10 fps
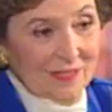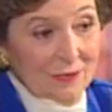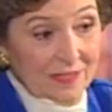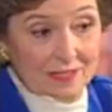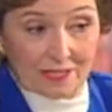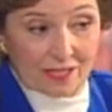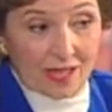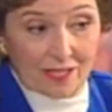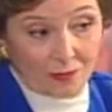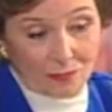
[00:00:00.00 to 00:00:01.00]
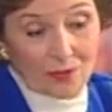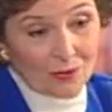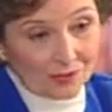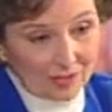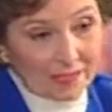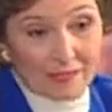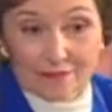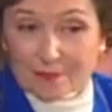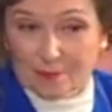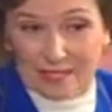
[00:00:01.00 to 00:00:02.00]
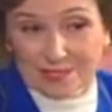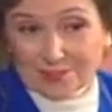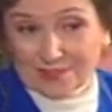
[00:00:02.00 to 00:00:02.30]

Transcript: It's the title role, yeah. Eve's Bayou,